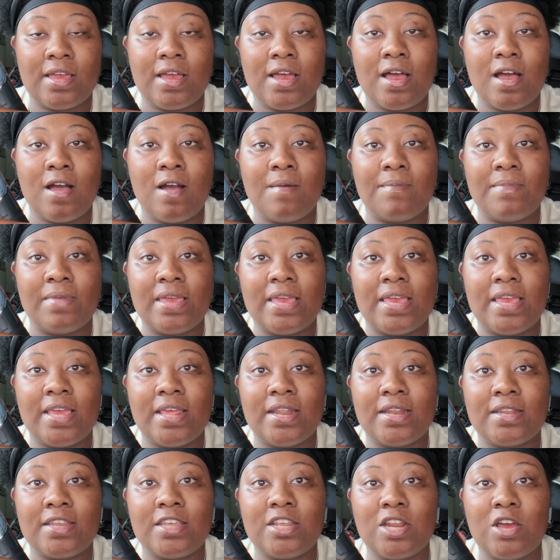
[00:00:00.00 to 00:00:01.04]

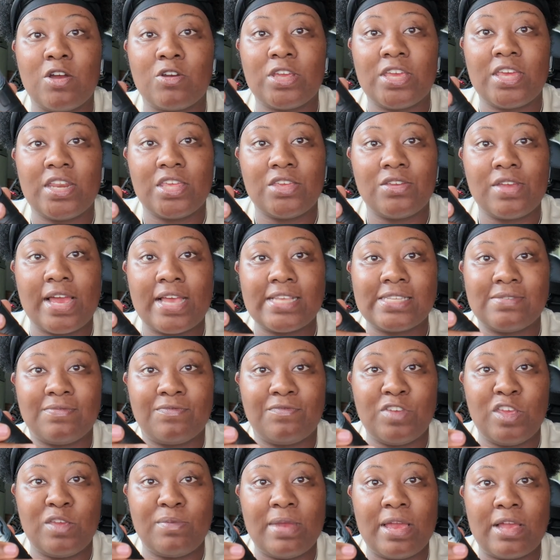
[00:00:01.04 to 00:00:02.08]
and getting you guys some
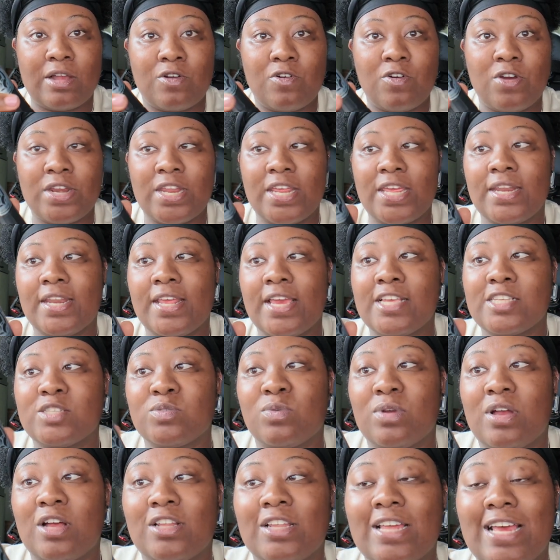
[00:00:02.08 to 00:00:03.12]
feedback on it, as
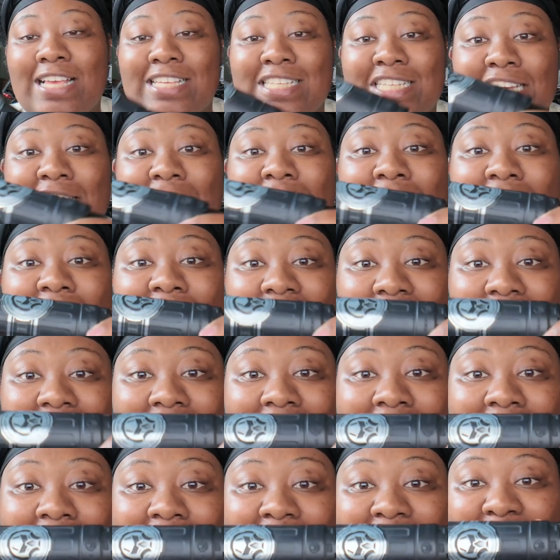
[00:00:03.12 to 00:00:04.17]
well as cleaning.
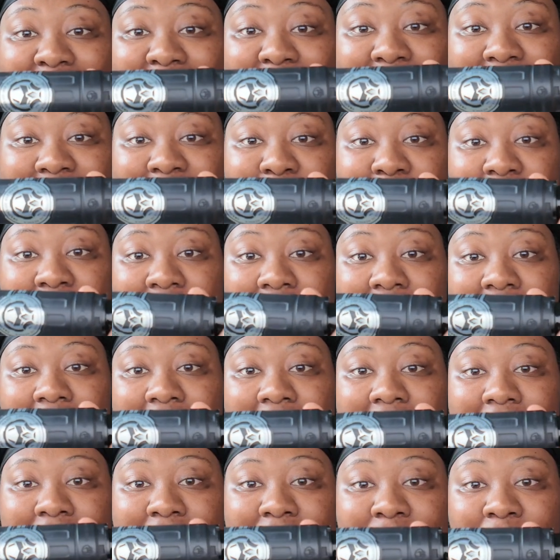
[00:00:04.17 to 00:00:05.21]

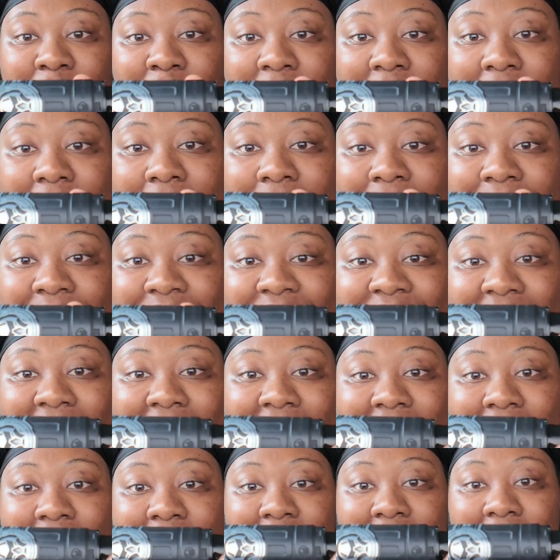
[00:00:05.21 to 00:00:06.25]
It gets dirty,
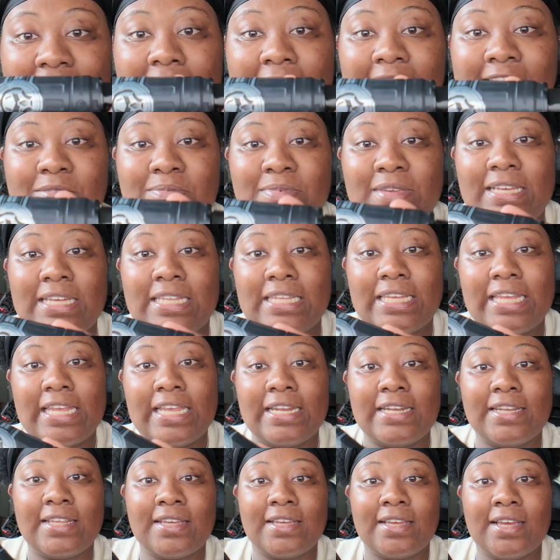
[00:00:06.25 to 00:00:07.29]
so it's gonna have to be
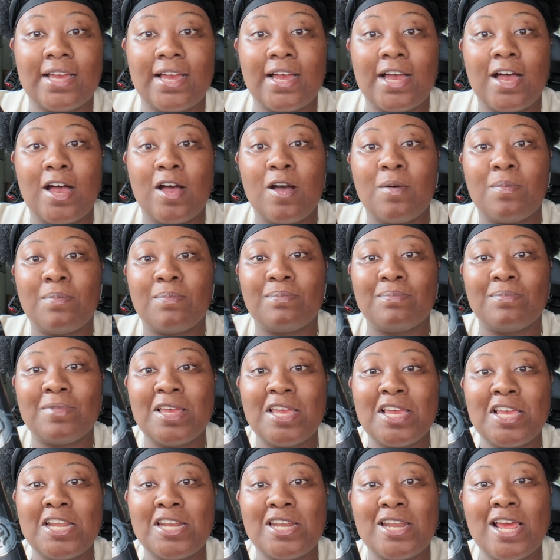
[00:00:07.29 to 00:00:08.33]
cleaned.
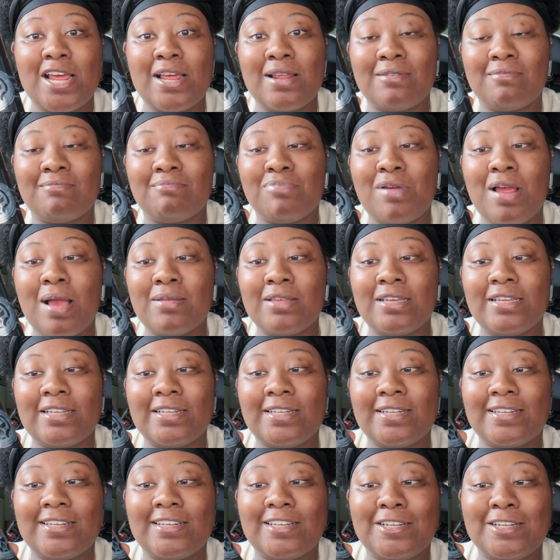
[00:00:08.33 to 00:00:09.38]
Not
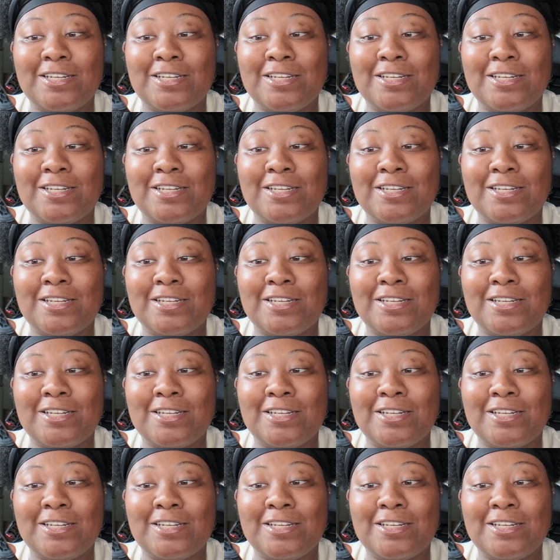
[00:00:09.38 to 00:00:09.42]
probably,